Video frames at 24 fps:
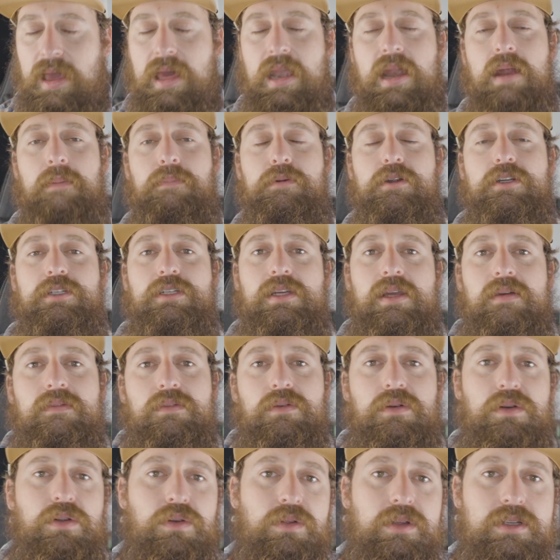And I appreciate
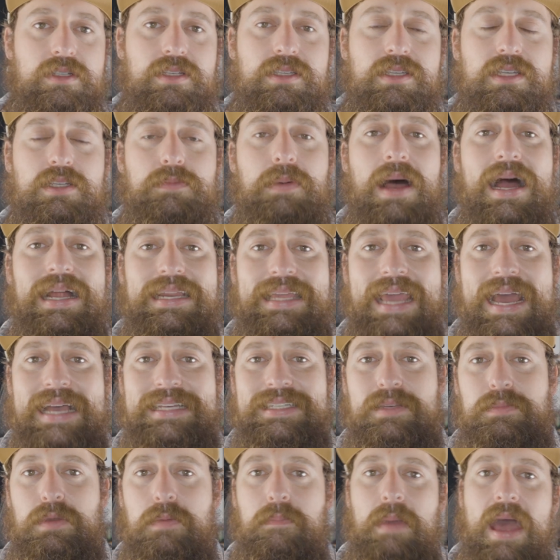everyone who listens to this
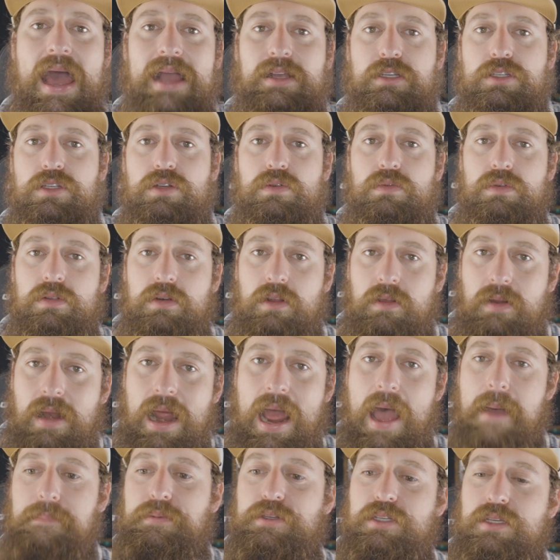podcast. I'll be back soon with another
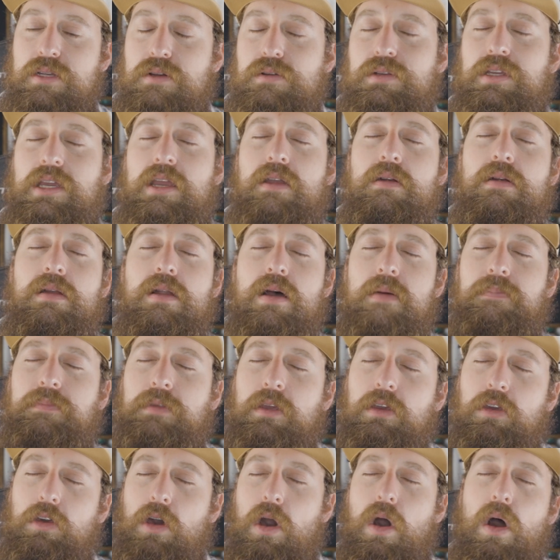episode, gearing up
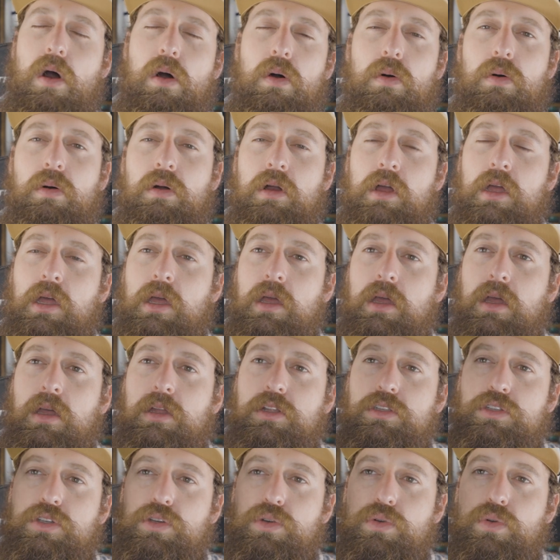to go
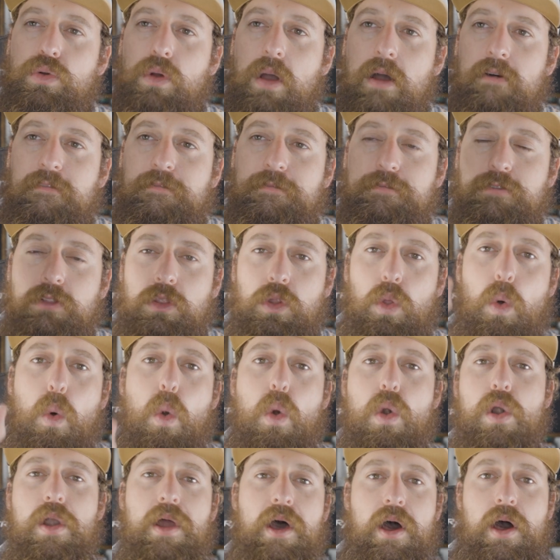to
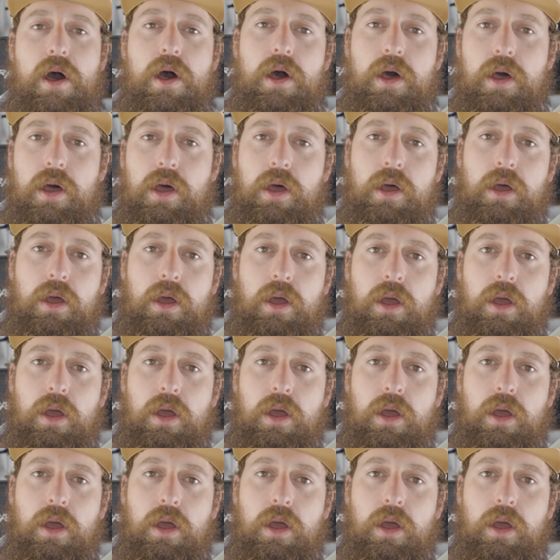Florida.